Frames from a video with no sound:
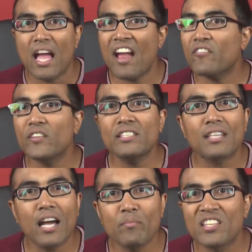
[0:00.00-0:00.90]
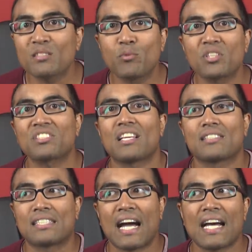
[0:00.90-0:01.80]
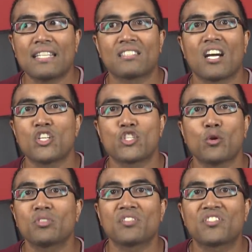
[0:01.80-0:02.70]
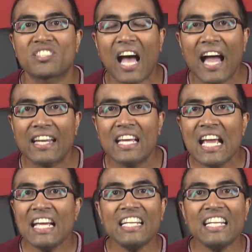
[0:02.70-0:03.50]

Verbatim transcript: Every time this book says God is on Joseph's side,